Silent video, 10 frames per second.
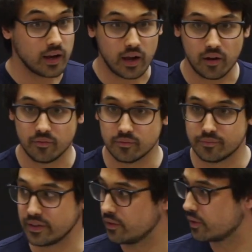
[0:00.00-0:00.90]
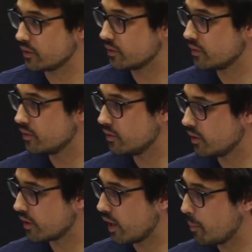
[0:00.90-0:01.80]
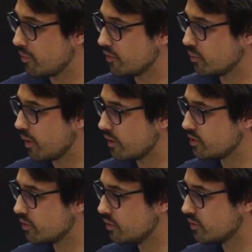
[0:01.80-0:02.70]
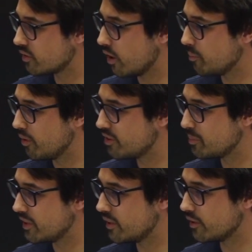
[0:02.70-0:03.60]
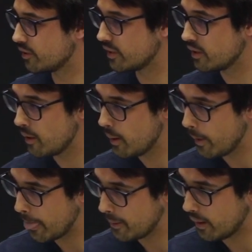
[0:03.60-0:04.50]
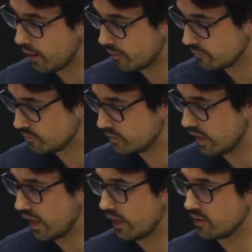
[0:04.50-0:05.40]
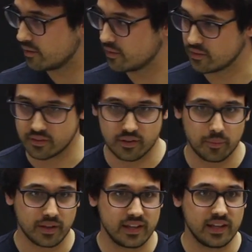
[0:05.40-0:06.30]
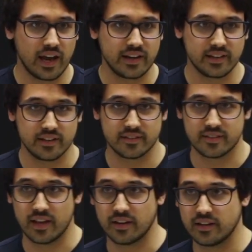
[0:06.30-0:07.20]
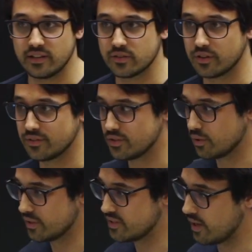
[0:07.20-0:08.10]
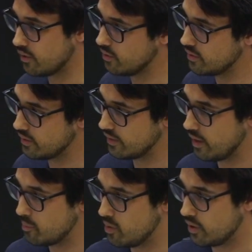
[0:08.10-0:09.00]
But you can look it up if you want to. It's called Multimedia Learning. And some of the key ideas that he sort of sorts out in that